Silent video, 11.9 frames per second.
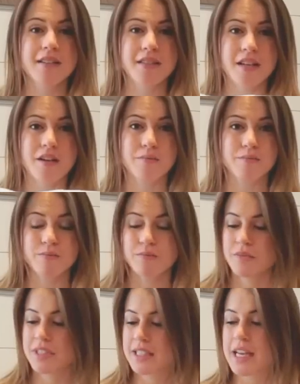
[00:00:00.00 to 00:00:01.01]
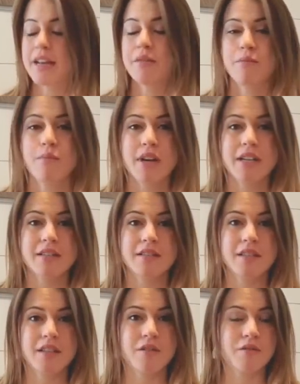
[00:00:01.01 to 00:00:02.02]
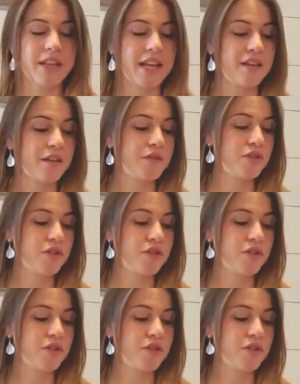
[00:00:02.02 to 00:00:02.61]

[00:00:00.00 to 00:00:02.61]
you know, decide what, you know, length